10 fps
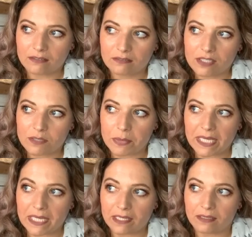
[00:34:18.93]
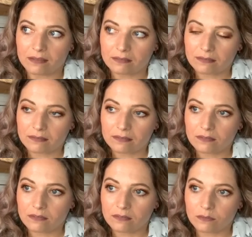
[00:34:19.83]
be
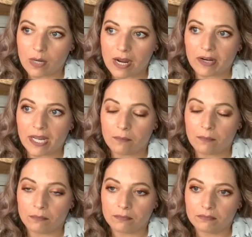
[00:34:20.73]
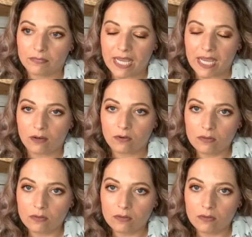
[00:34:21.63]
where I am now.